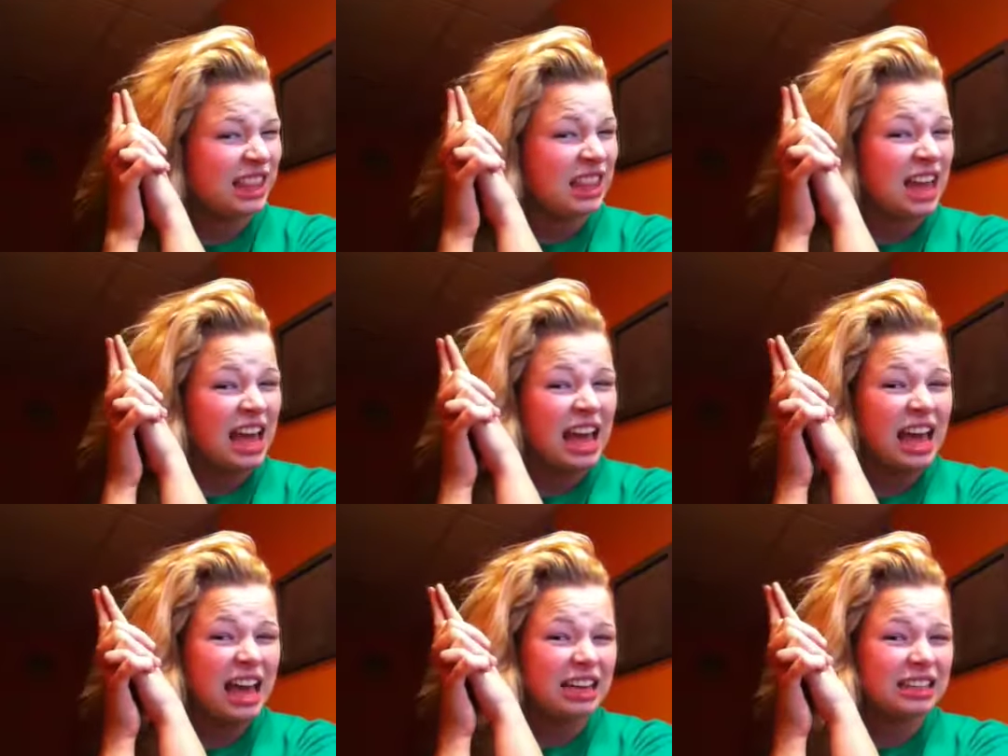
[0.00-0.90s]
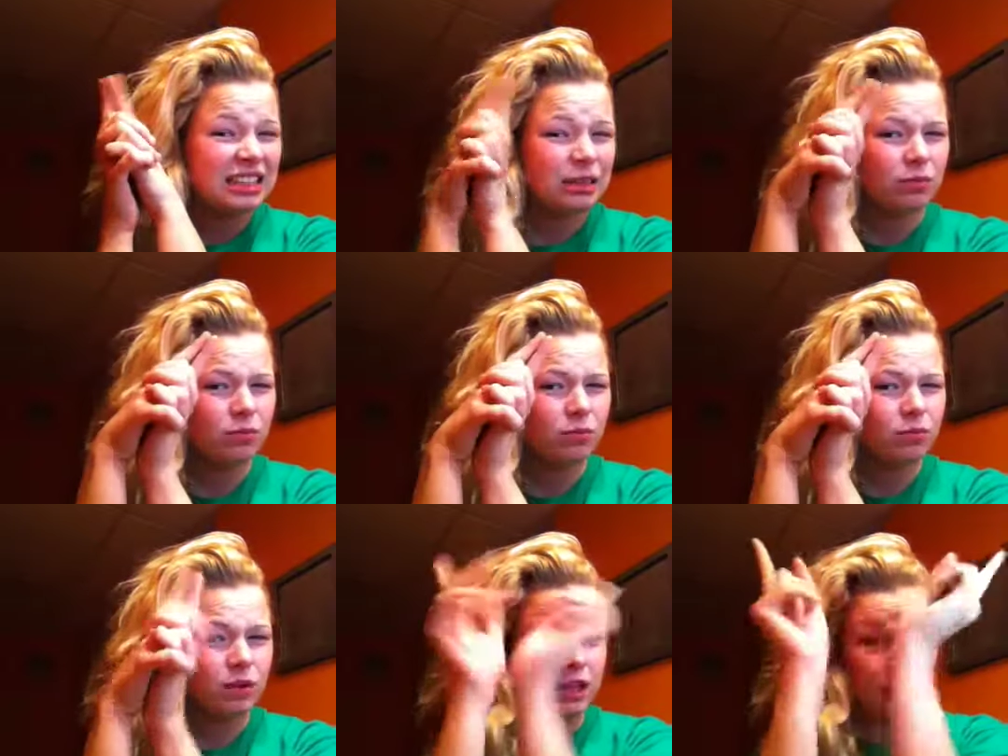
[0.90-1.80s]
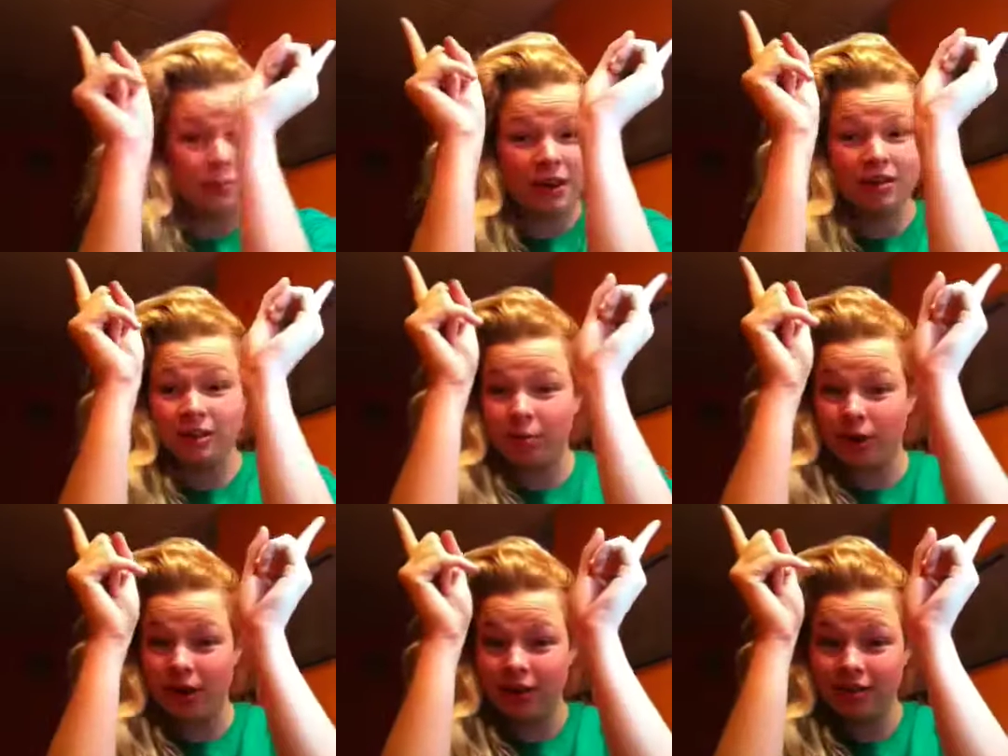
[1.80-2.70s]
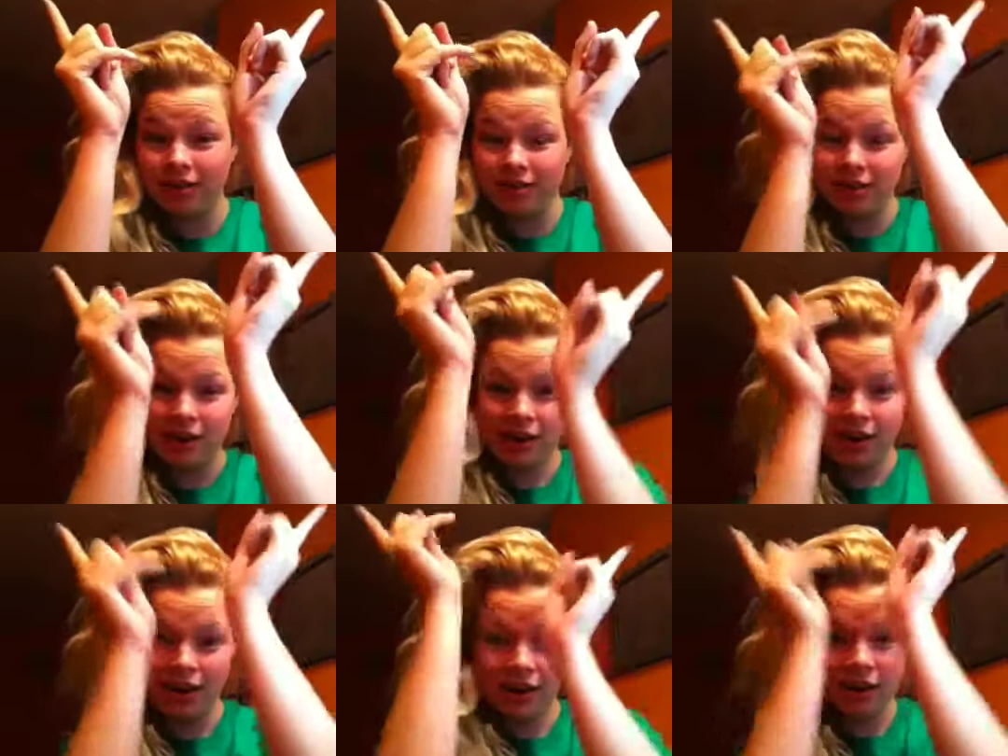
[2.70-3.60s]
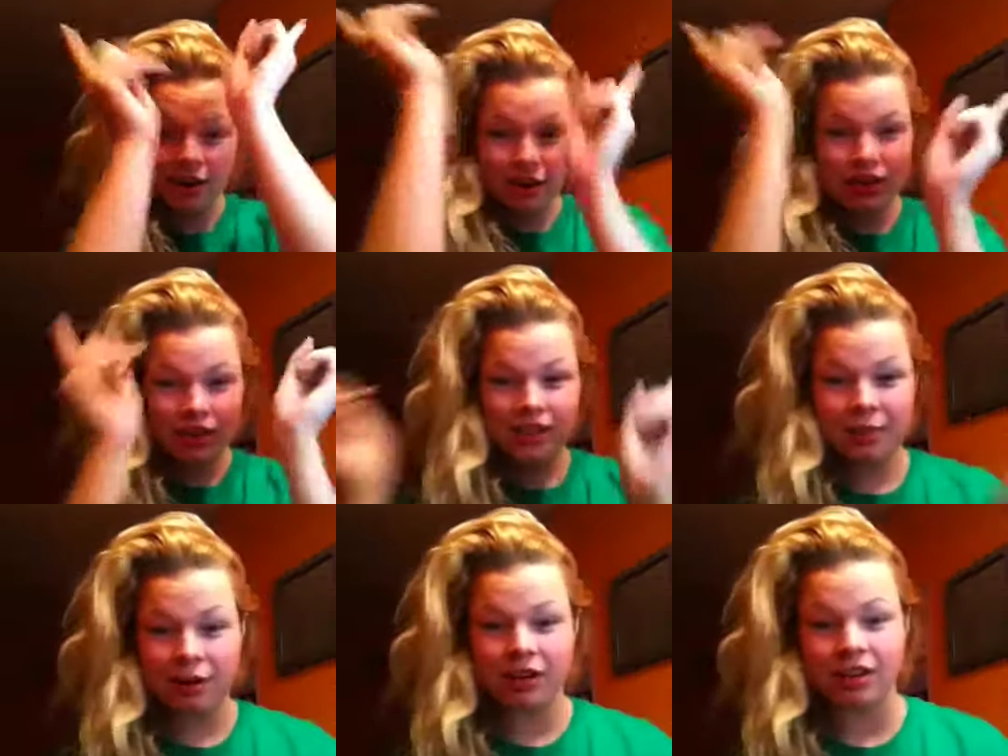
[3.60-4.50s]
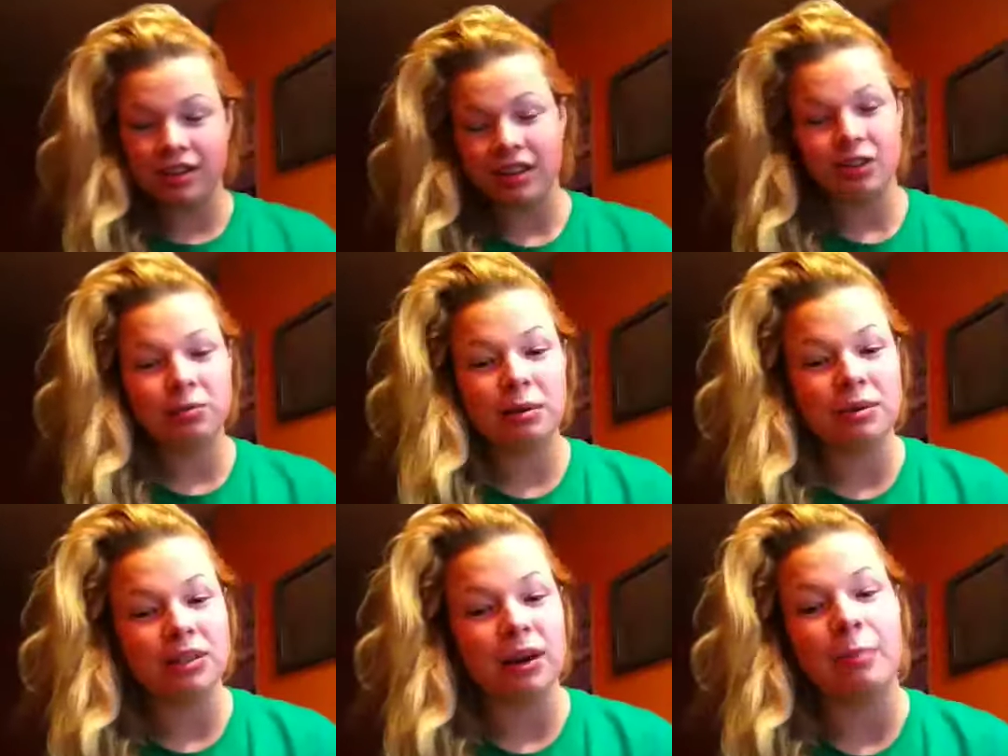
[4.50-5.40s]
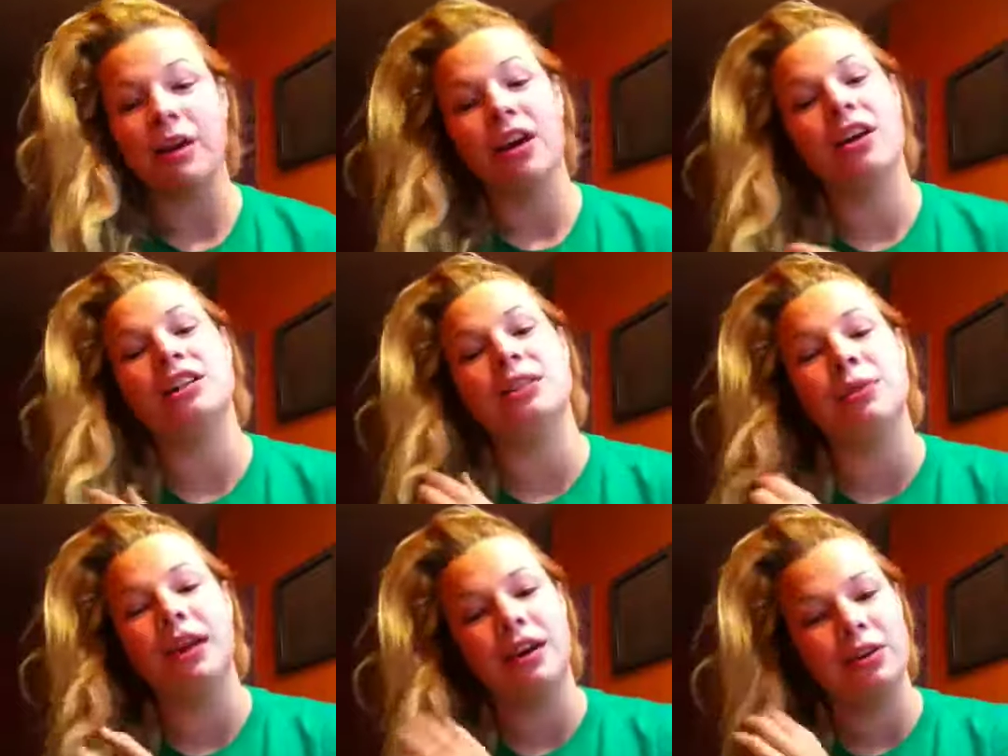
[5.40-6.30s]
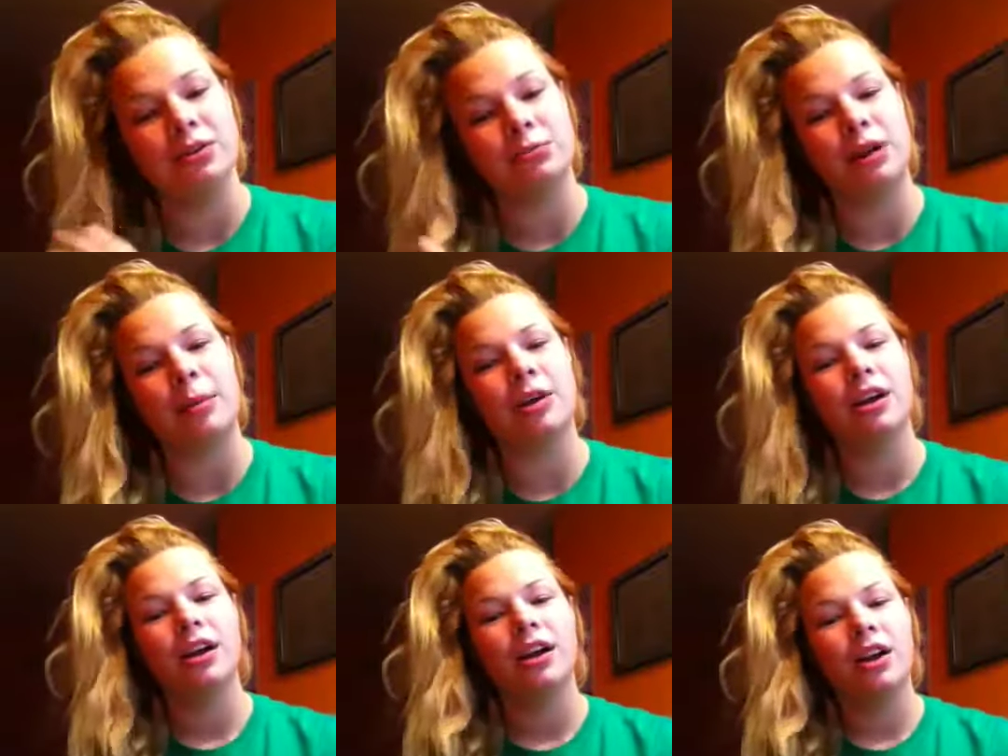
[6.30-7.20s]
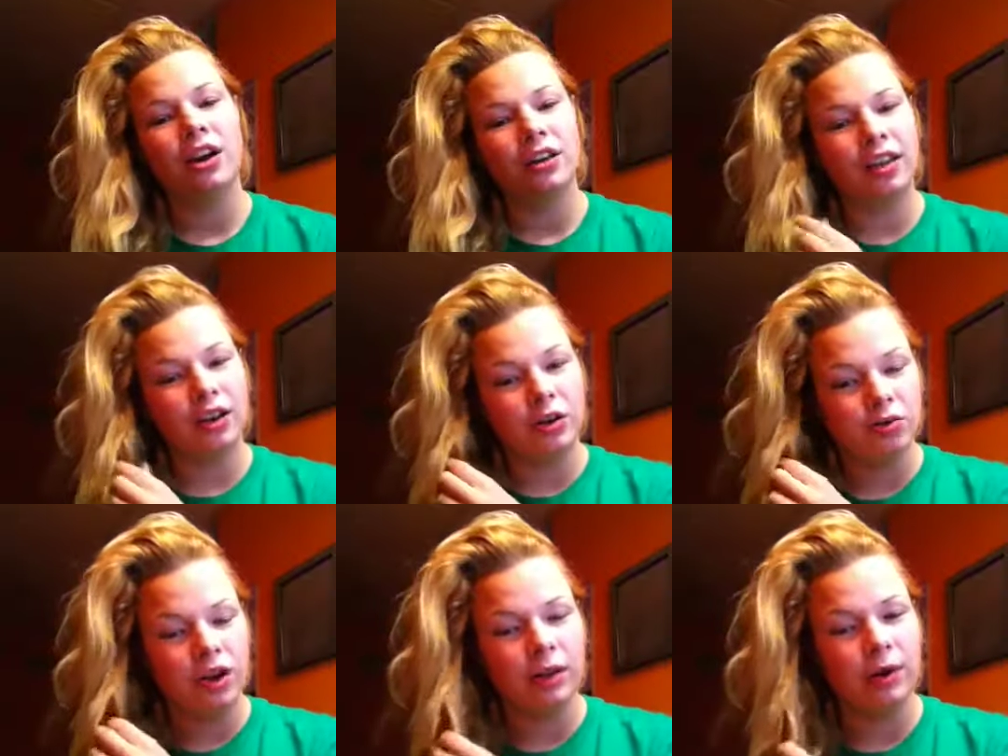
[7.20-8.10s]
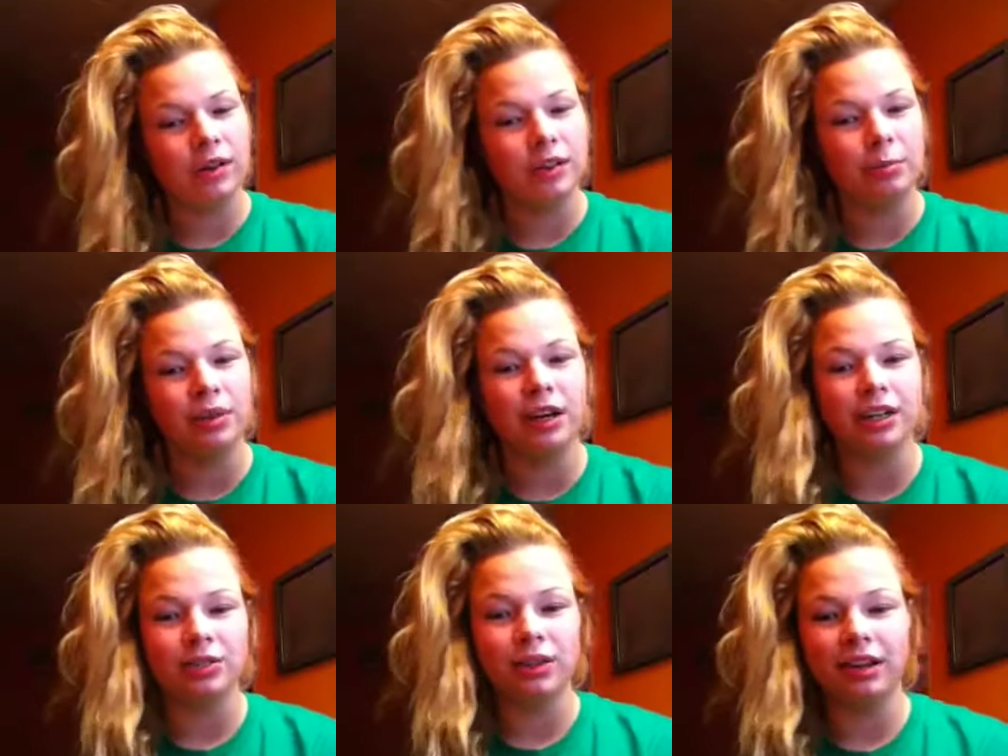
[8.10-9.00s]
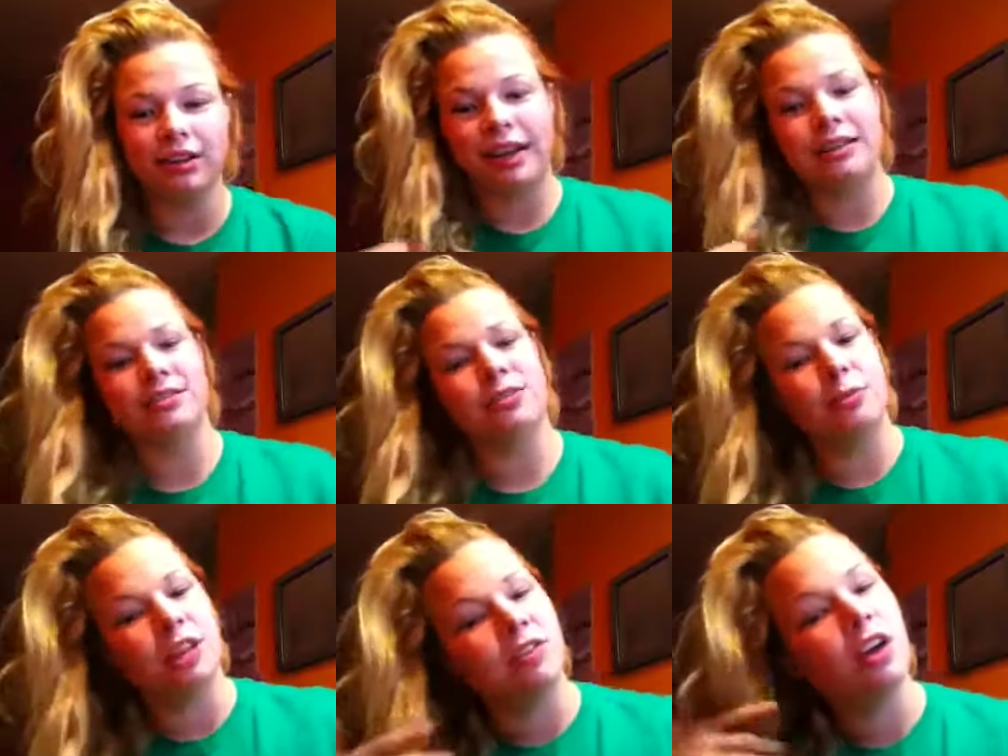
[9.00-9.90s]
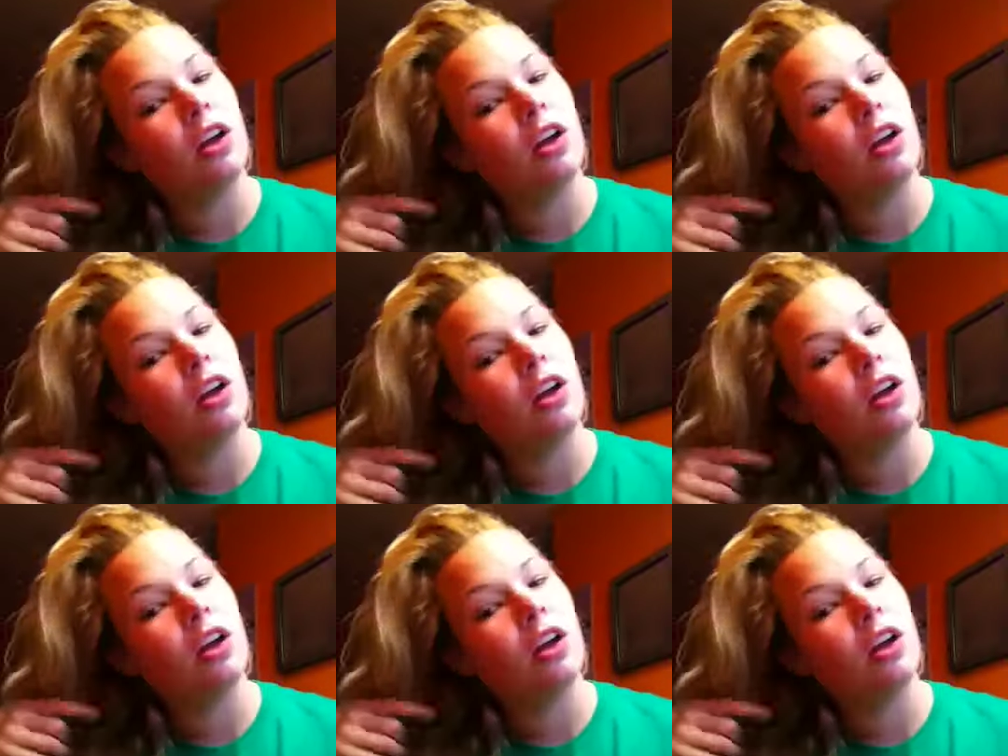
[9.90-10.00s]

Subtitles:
That's... it's up there somewhere. You should hit that button. It would make me so happy. Honestly, when I get a new subscriber or like a new follower on Tumblr, I do a little dance for myself.